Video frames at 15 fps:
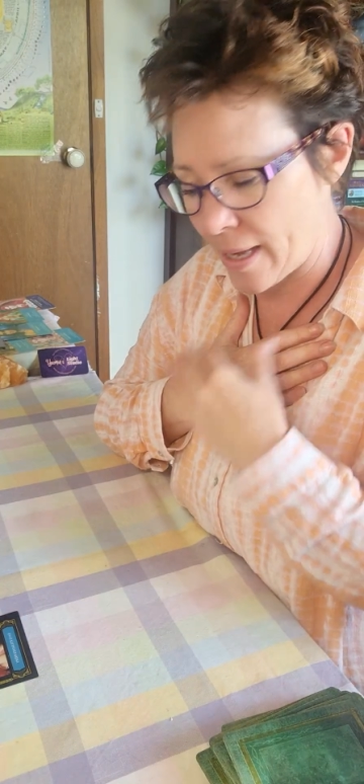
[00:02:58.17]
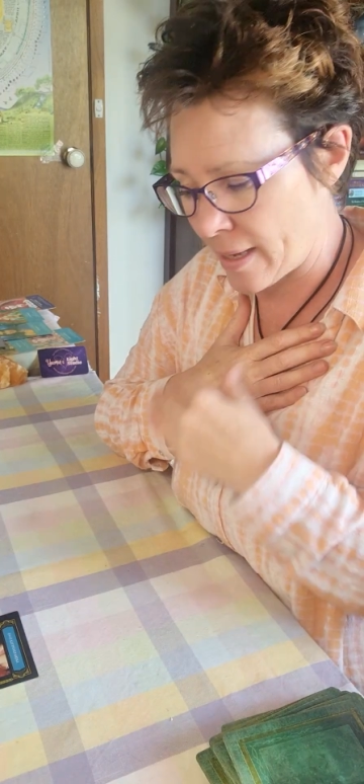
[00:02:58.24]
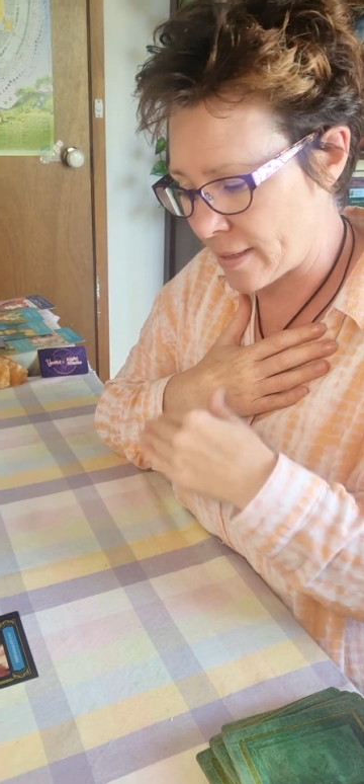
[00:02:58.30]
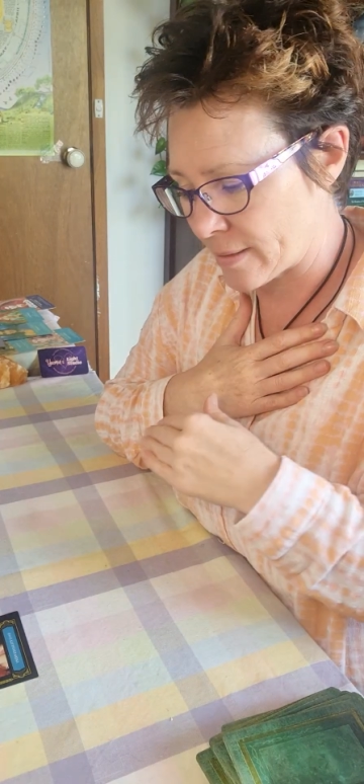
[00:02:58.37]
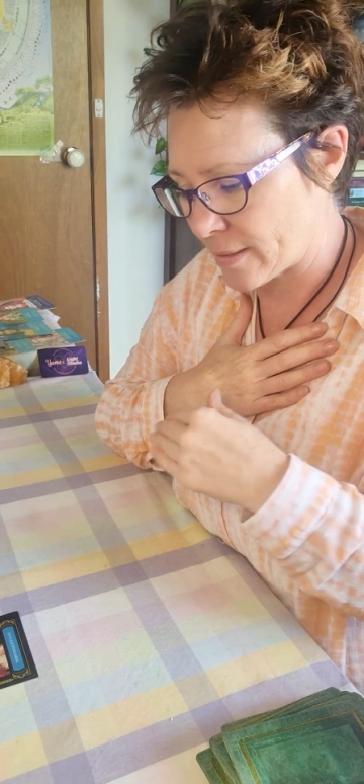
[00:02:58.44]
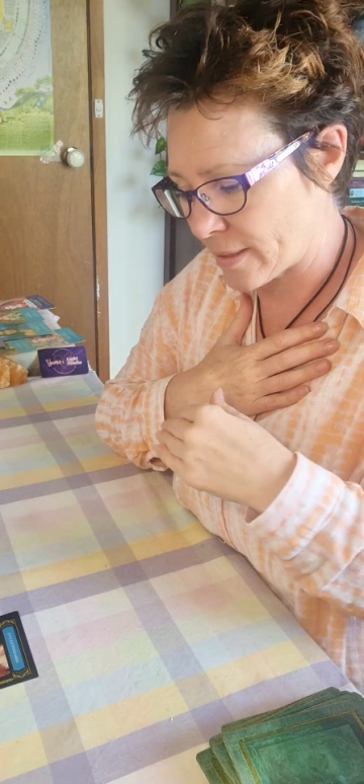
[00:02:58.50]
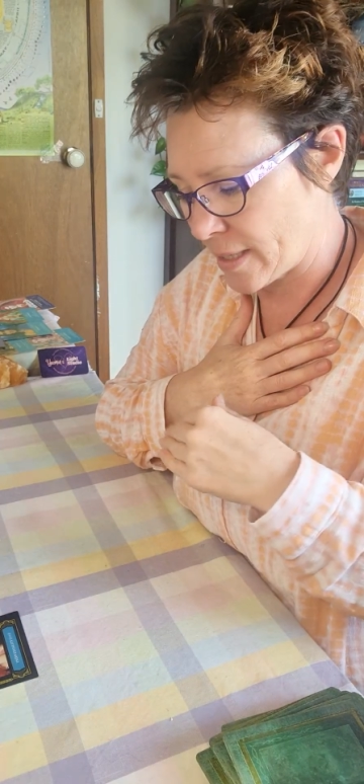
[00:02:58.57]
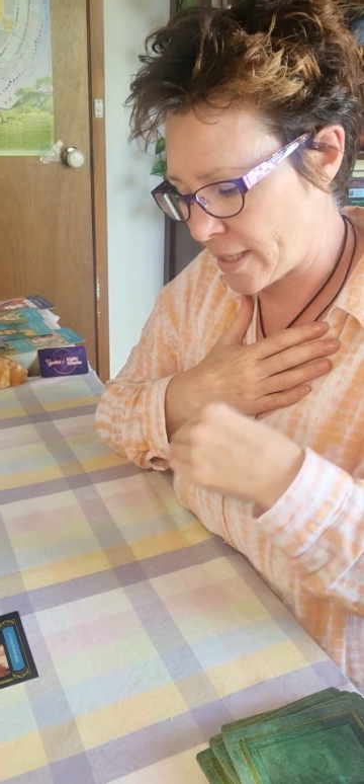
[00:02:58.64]

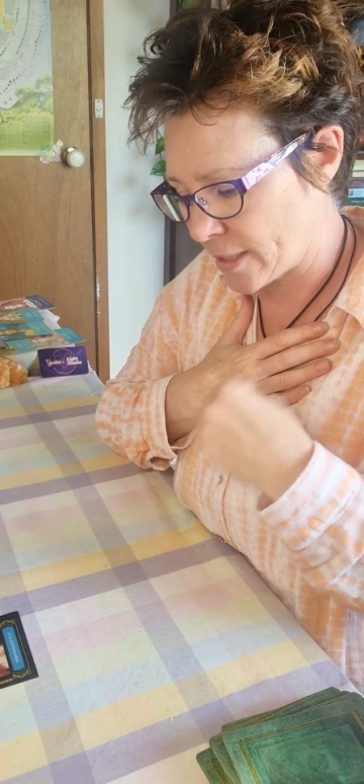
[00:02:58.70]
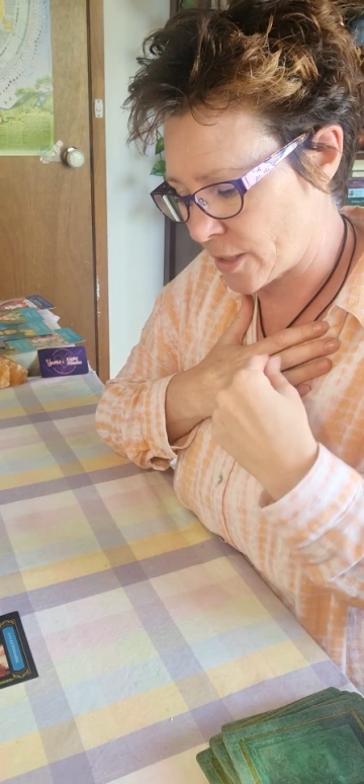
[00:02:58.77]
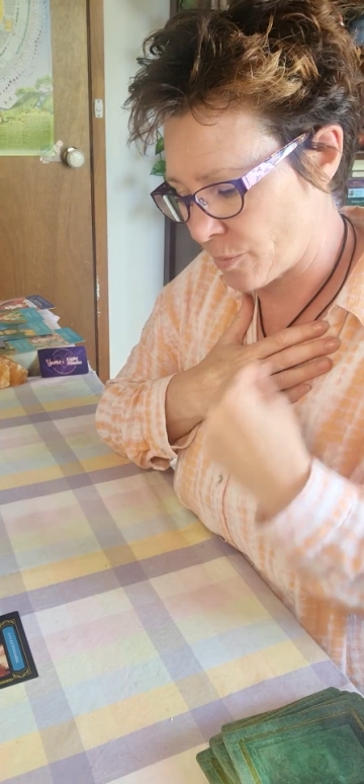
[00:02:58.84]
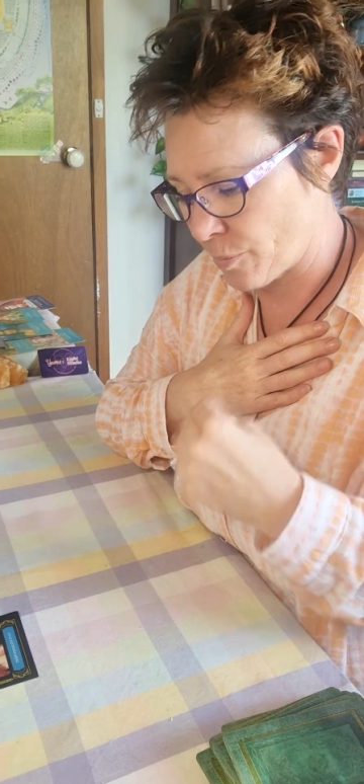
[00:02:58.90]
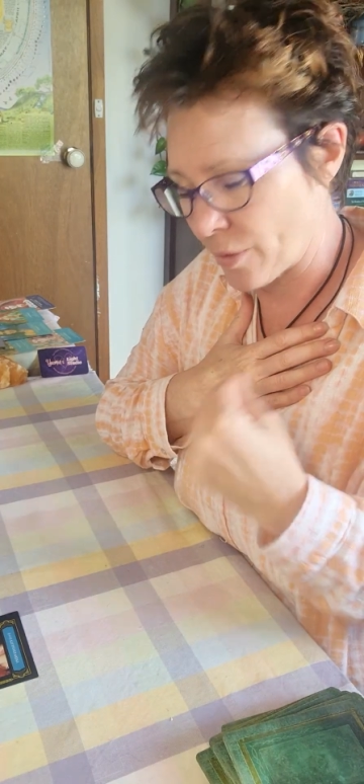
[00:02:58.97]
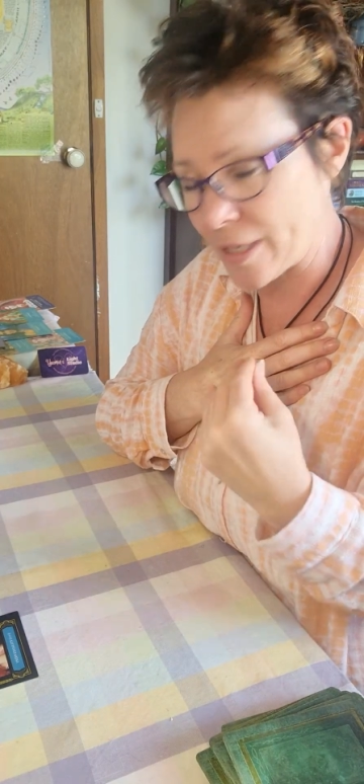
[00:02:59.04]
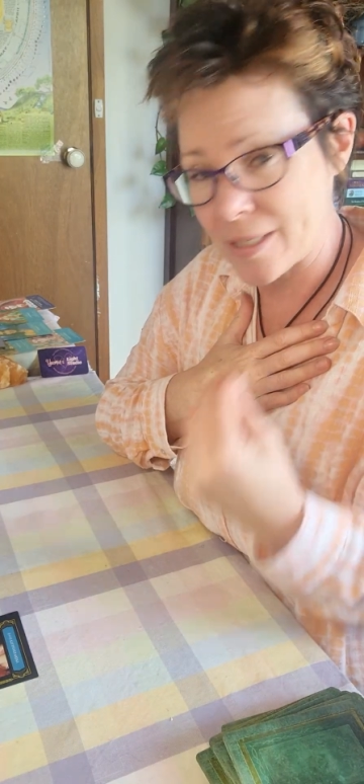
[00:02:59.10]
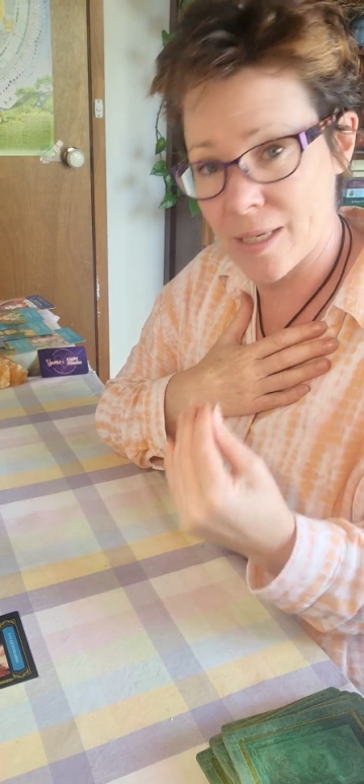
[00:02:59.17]
and
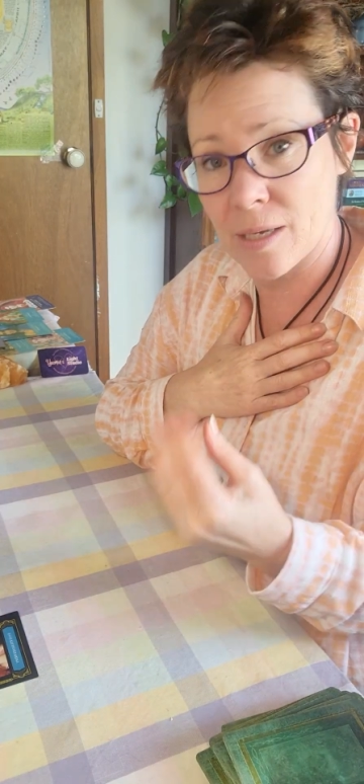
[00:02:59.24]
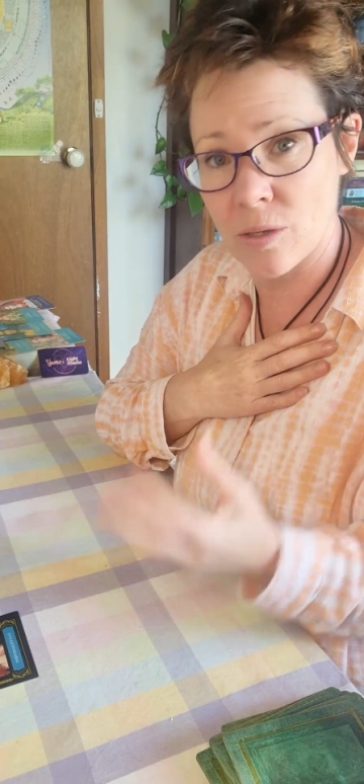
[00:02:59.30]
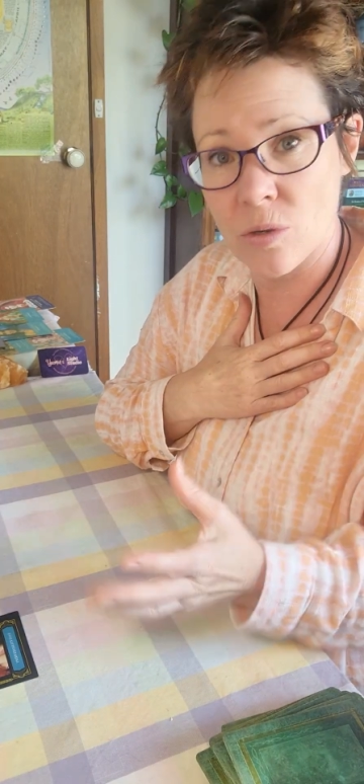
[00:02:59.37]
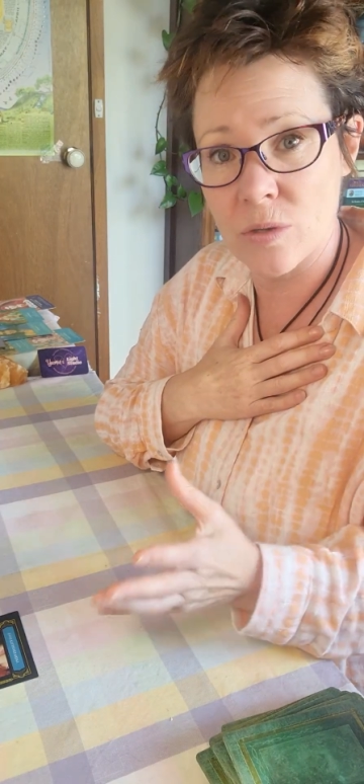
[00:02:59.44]
expressing